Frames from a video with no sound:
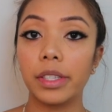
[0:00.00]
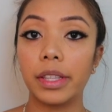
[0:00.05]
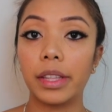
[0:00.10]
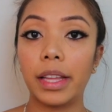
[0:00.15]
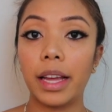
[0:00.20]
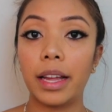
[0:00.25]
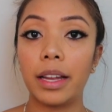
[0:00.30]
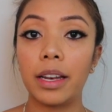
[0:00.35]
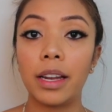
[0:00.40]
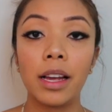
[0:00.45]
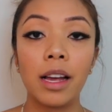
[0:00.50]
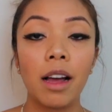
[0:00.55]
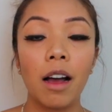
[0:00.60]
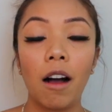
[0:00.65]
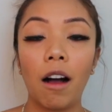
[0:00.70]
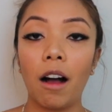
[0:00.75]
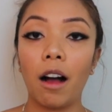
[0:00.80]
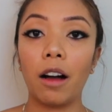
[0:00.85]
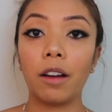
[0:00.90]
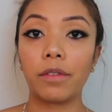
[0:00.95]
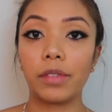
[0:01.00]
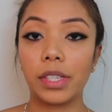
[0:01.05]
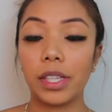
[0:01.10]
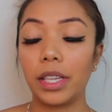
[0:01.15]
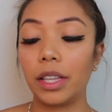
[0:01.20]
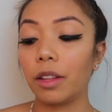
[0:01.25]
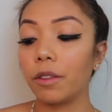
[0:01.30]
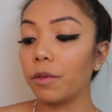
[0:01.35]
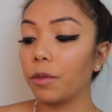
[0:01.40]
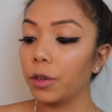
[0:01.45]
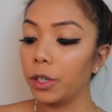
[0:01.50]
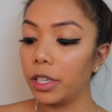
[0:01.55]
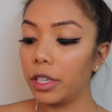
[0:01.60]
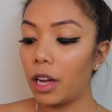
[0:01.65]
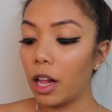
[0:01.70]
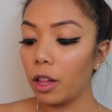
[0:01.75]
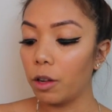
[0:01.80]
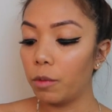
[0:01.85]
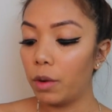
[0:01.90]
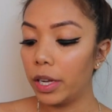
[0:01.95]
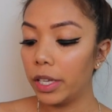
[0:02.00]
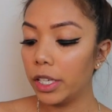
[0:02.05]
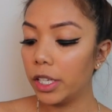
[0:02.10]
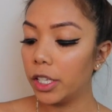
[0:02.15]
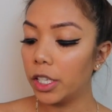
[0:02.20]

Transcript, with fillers: than obviously the $40 one.